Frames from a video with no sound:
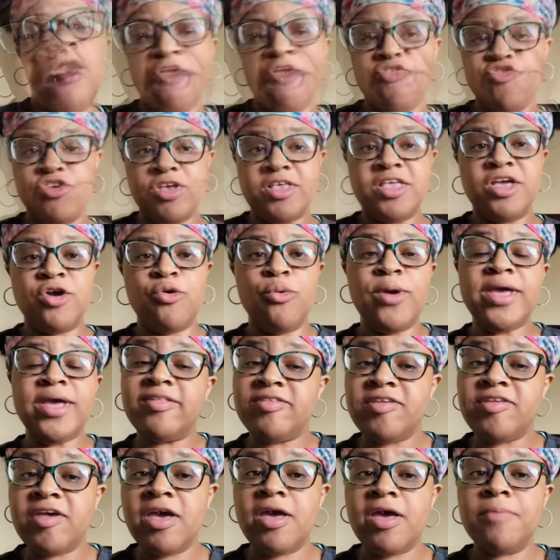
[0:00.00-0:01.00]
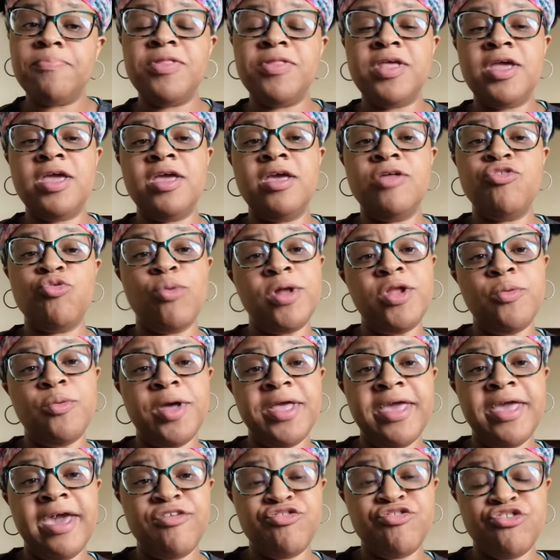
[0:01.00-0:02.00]
And just a quick tip, the 21
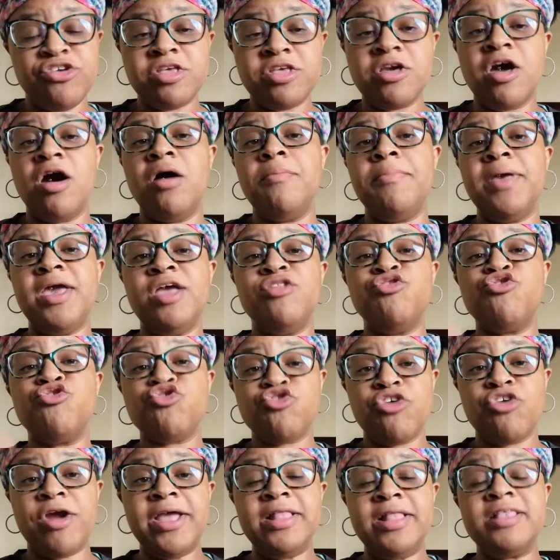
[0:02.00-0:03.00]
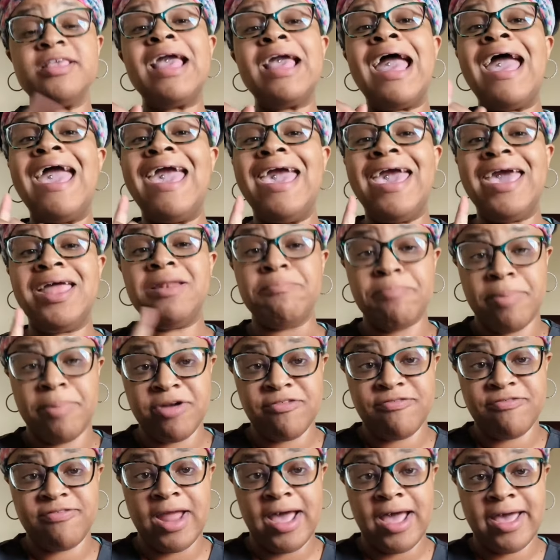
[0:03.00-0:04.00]
gauges come in straights and
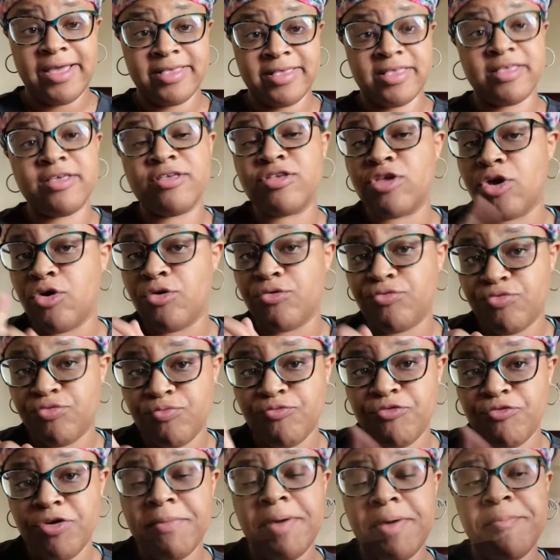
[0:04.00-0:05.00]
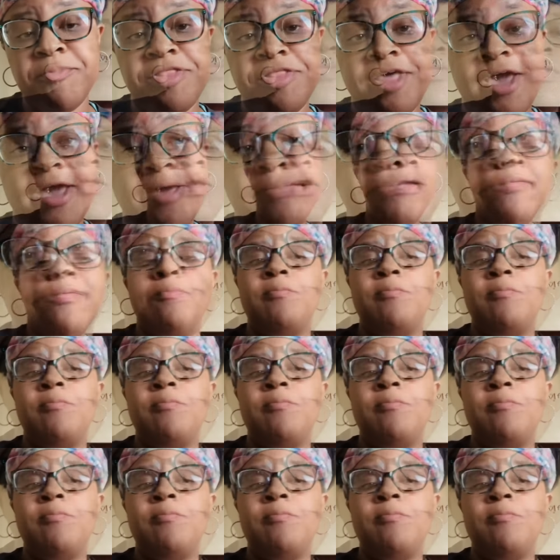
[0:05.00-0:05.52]
butterflies. So remember that.